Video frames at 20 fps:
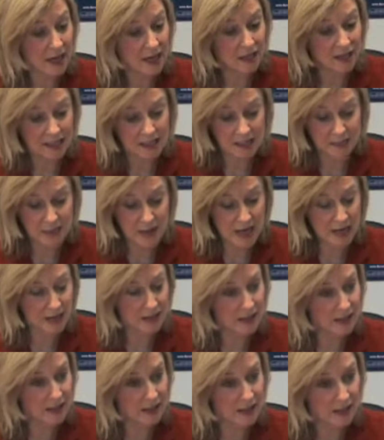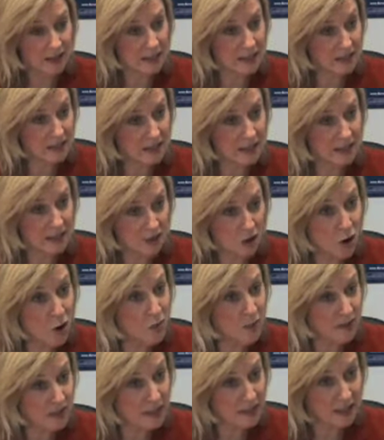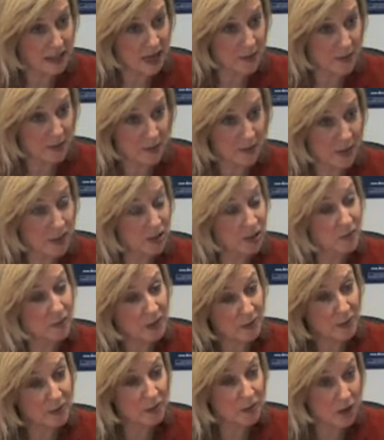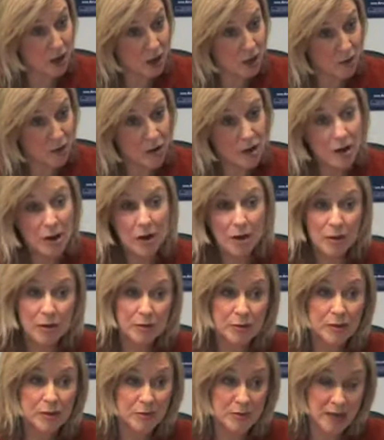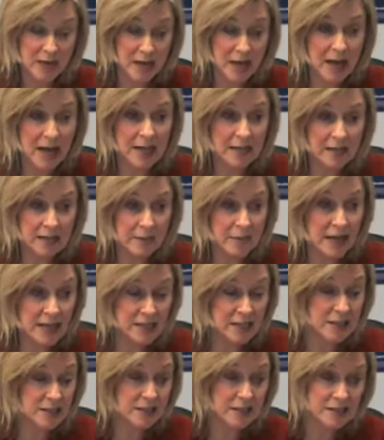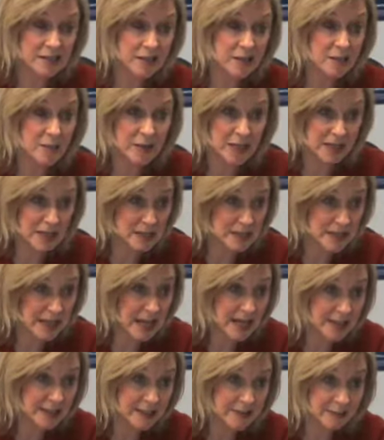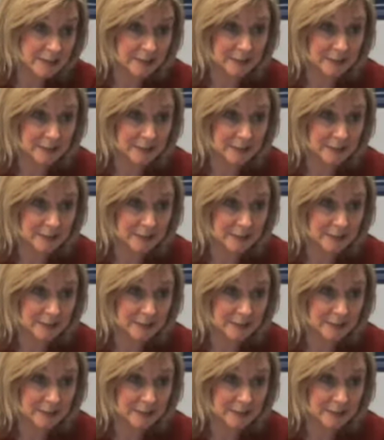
Let's make it. Let's open this up and make sure people know who's behind the messages that are being sent.